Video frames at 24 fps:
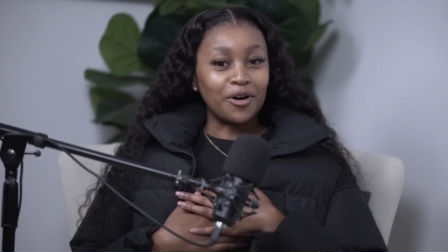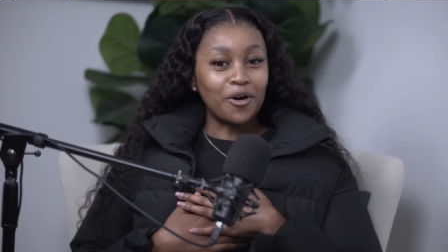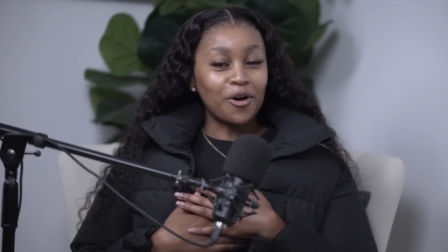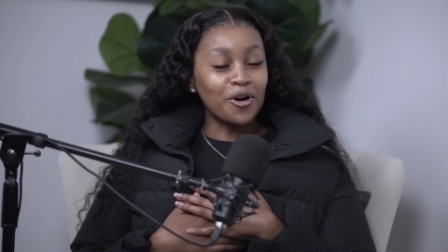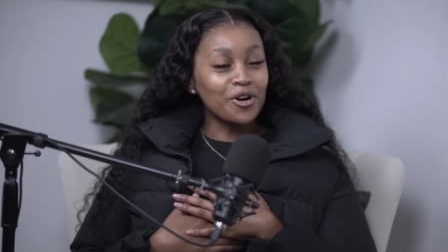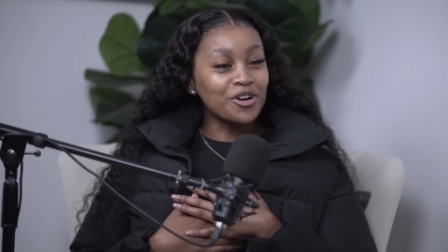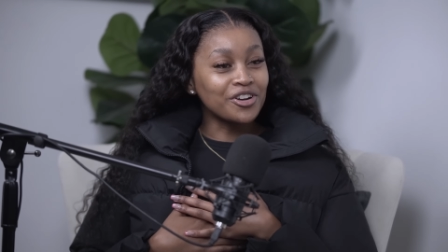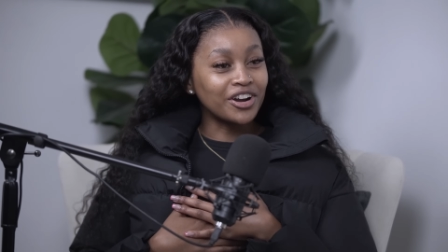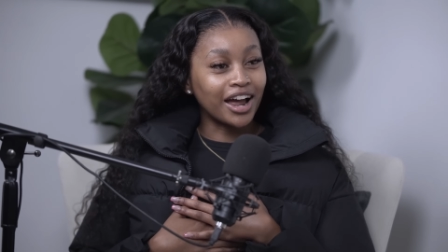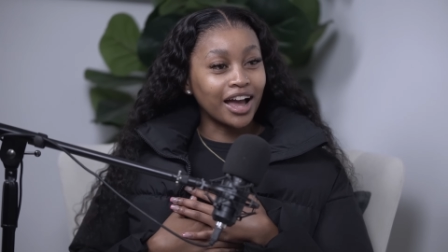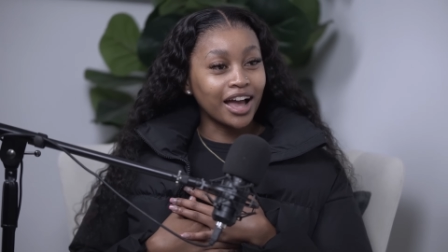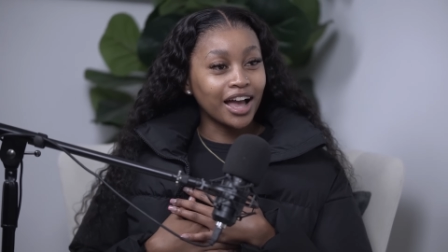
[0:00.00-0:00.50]
but aura,
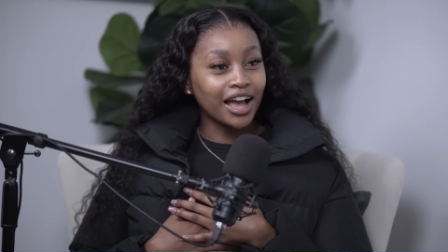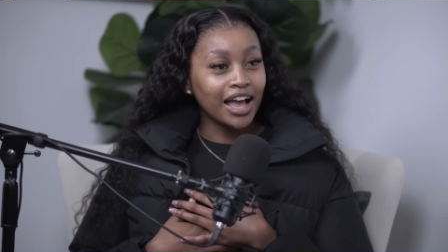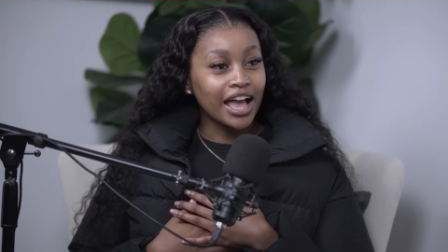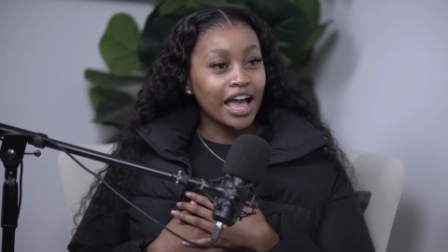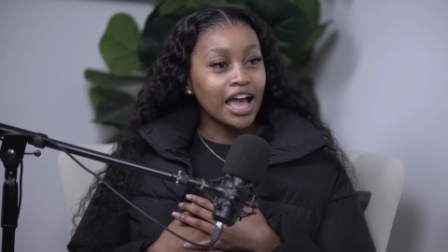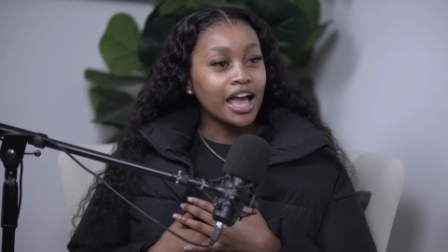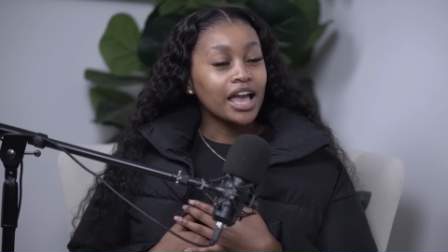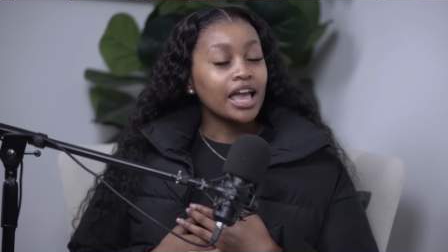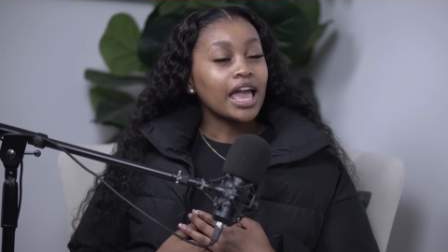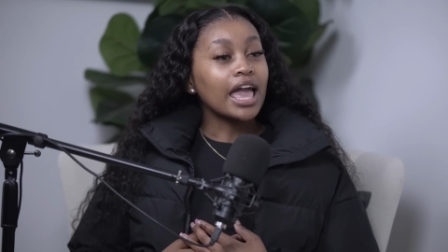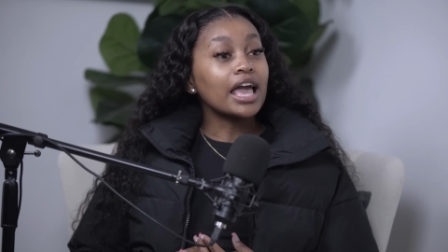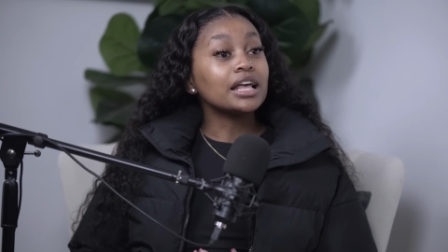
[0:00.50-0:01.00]
it's like,
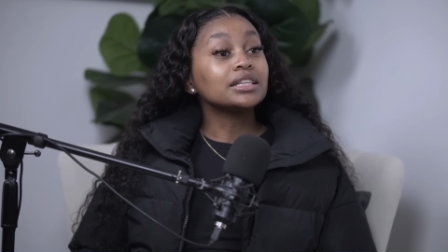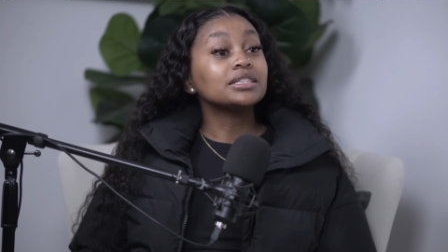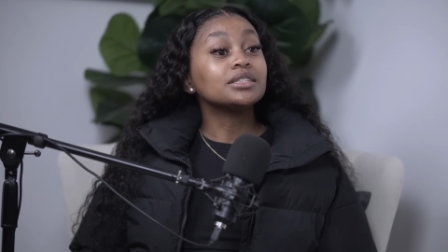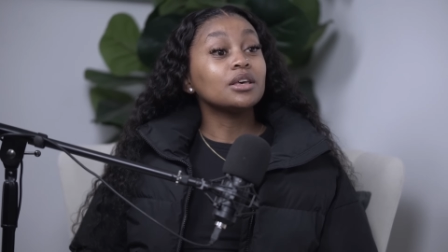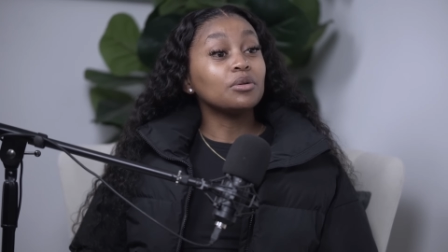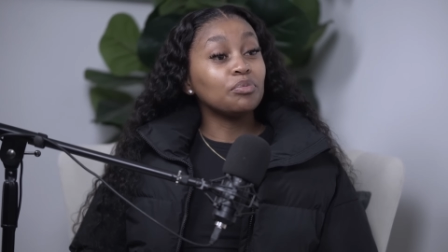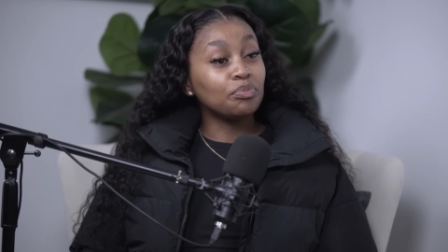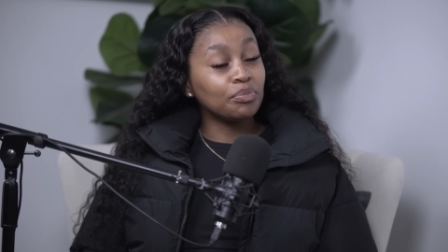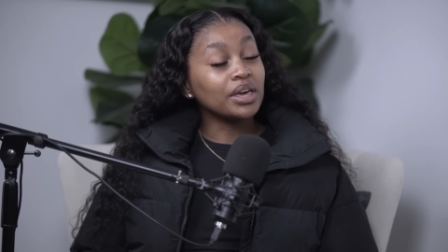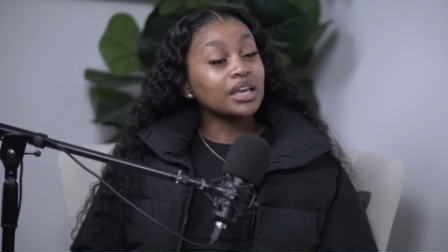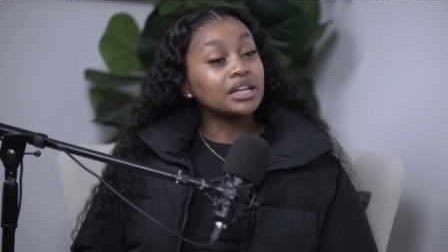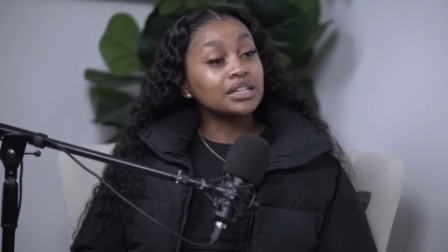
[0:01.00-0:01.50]
girl, it's
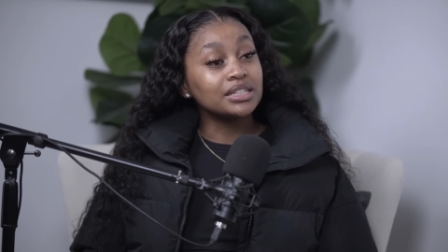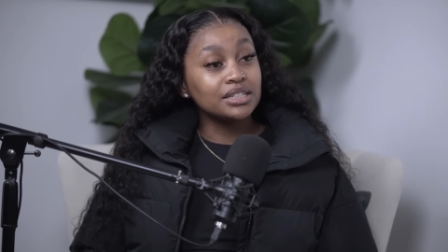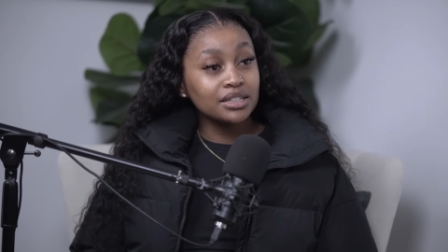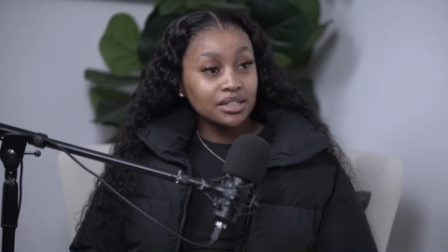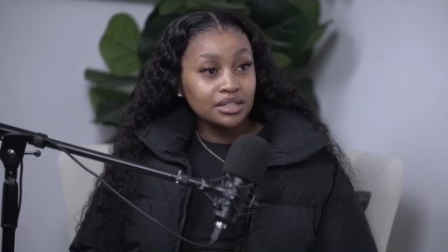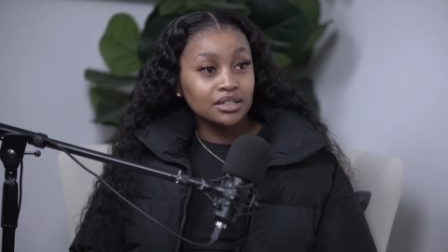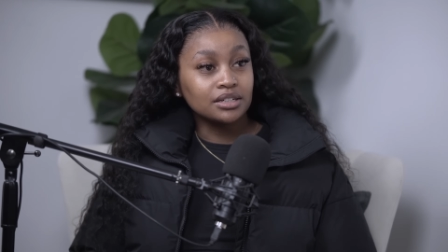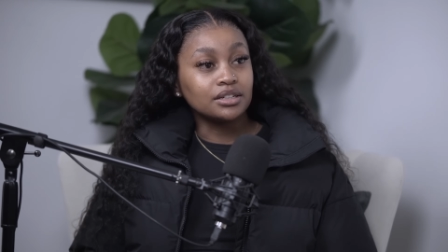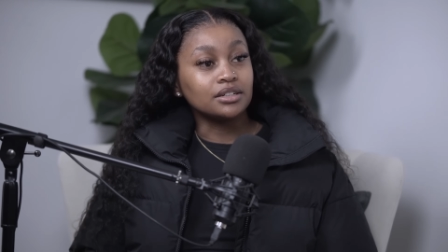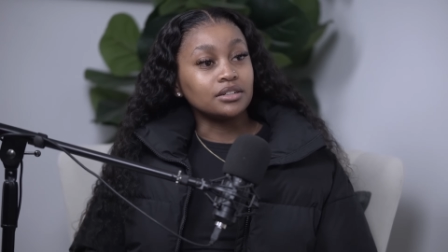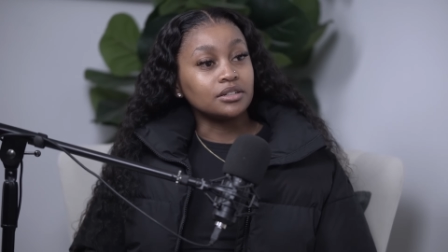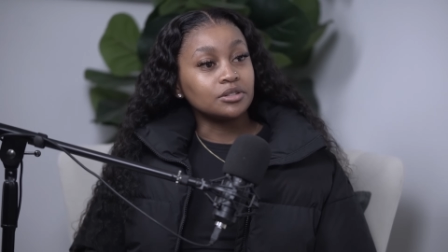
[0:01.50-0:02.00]
a big
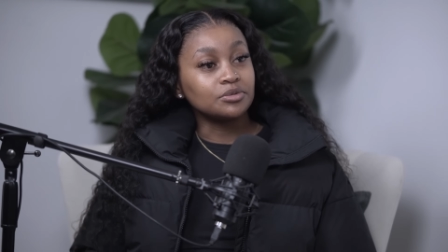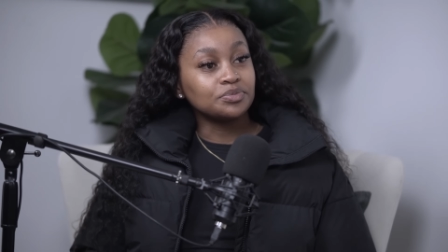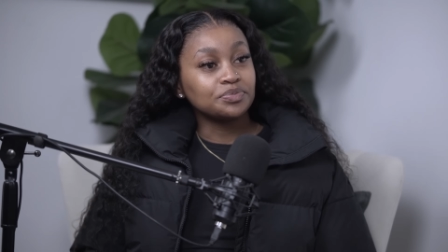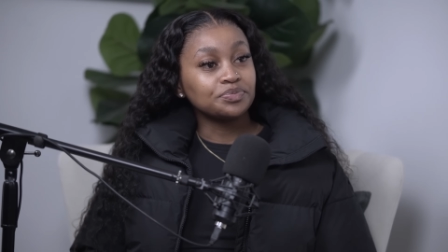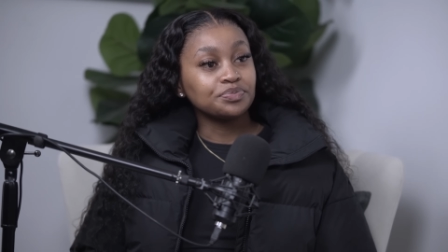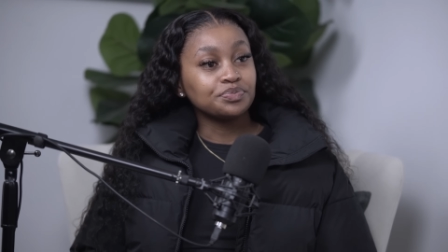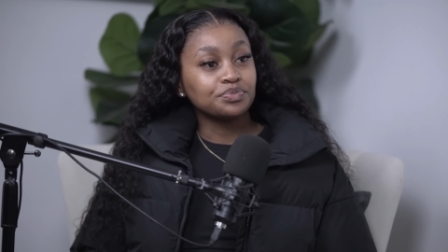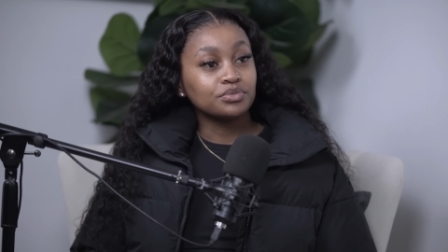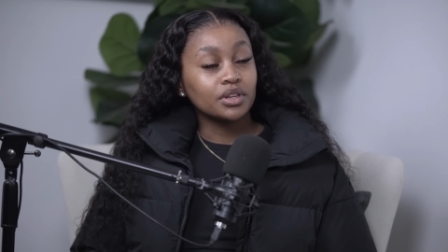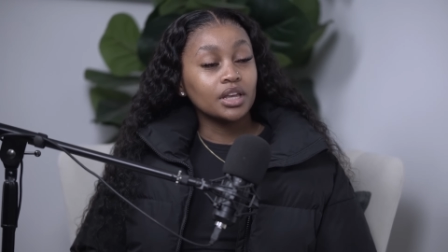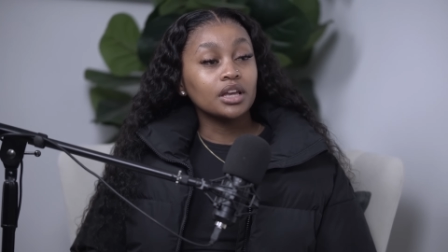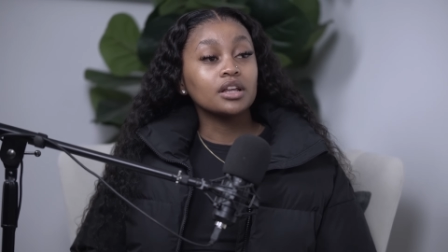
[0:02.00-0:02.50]
deal.
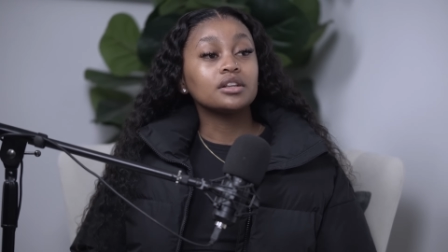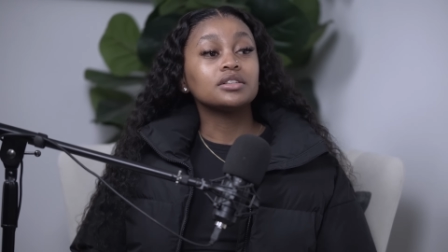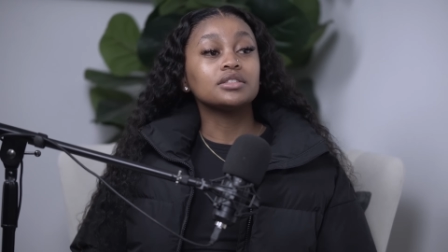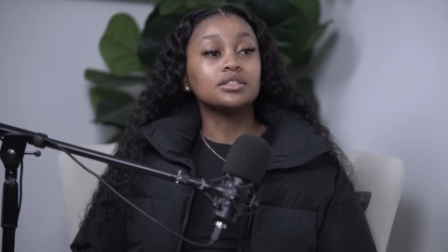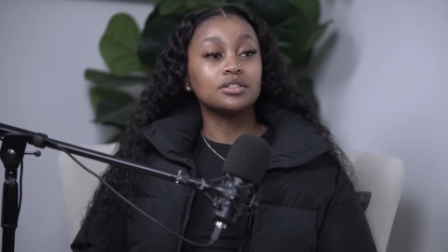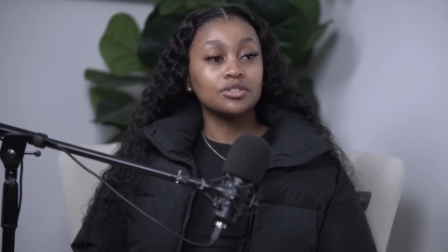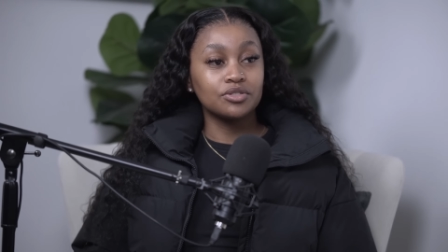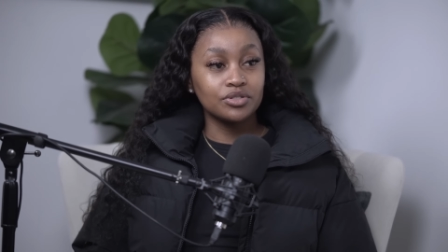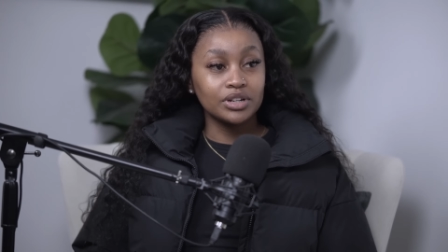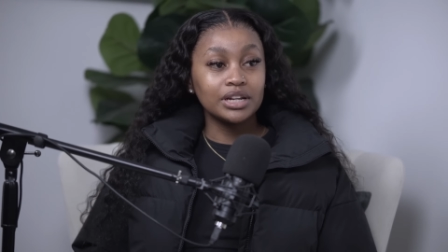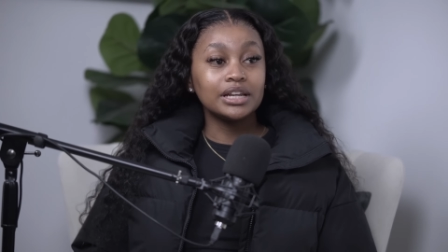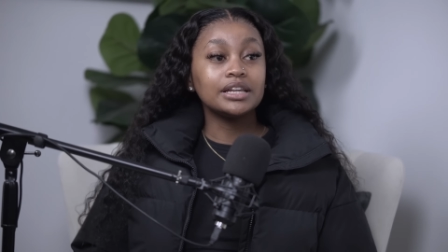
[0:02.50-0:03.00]
Energy.
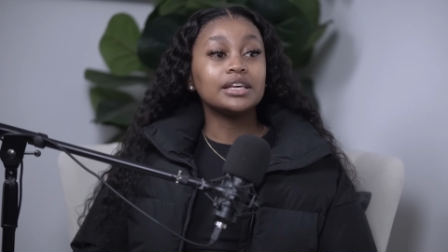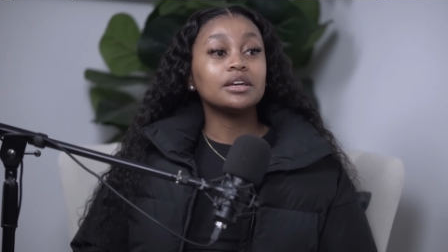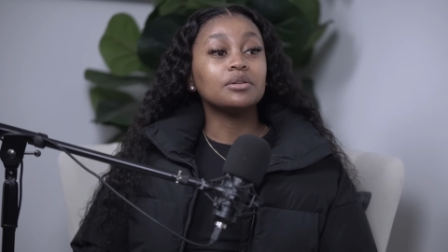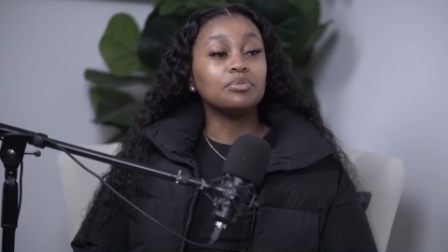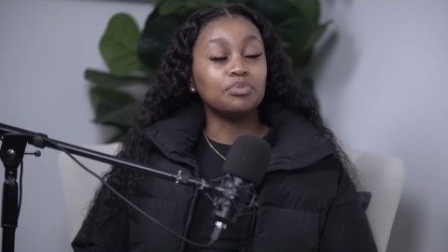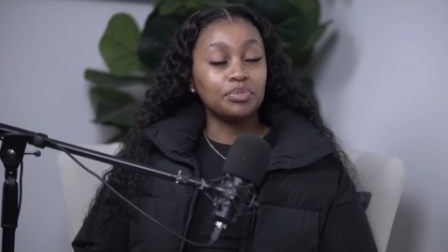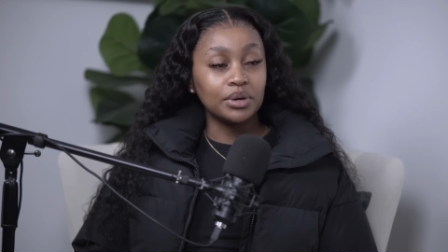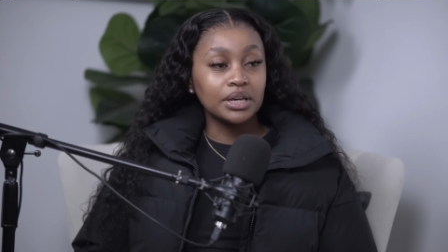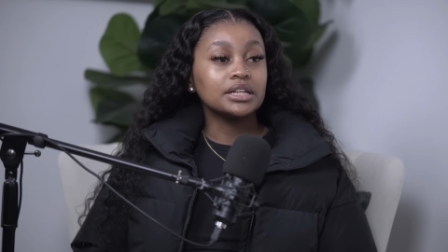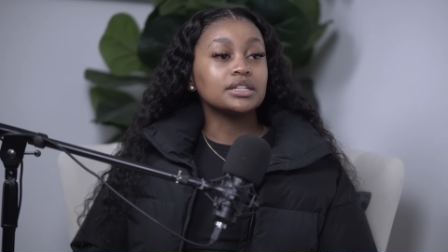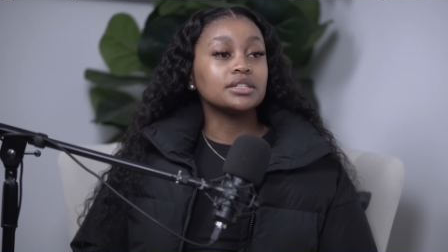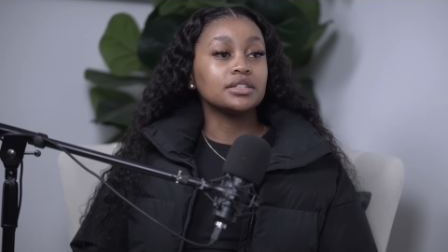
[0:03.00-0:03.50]
It's really mm. a
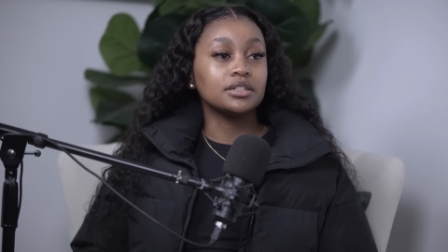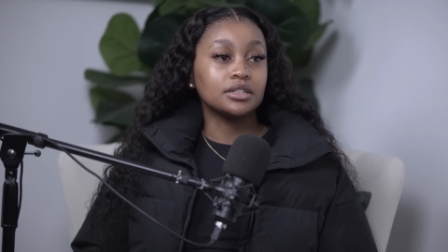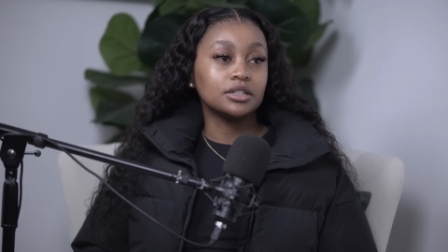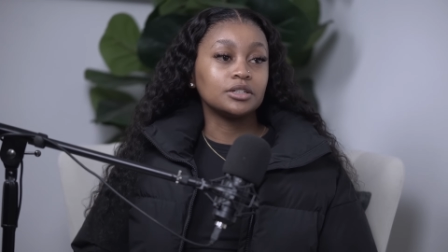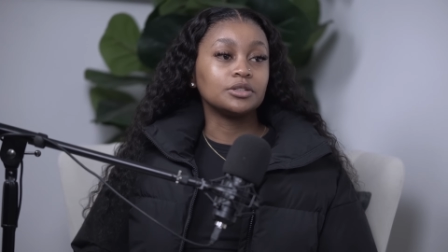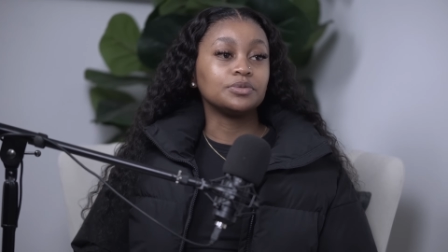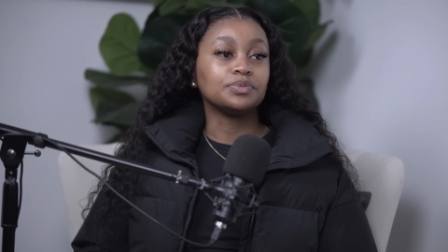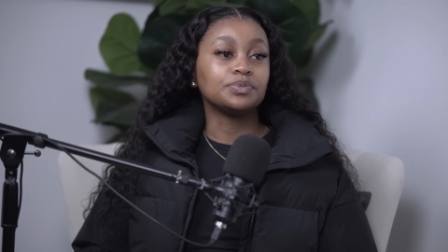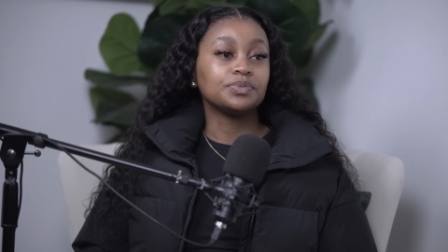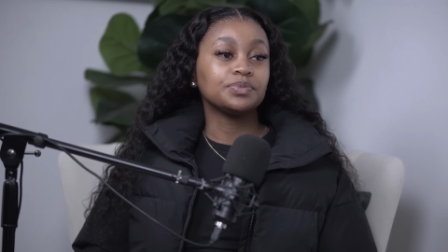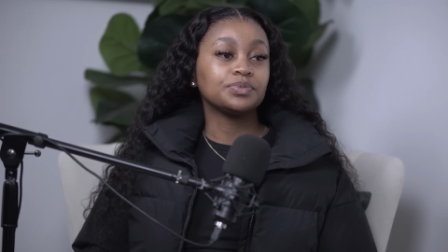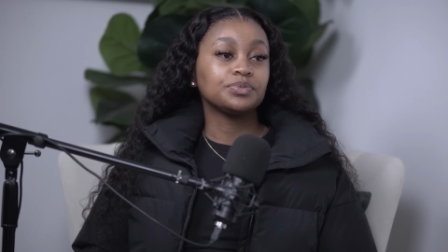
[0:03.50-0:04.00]
big deal.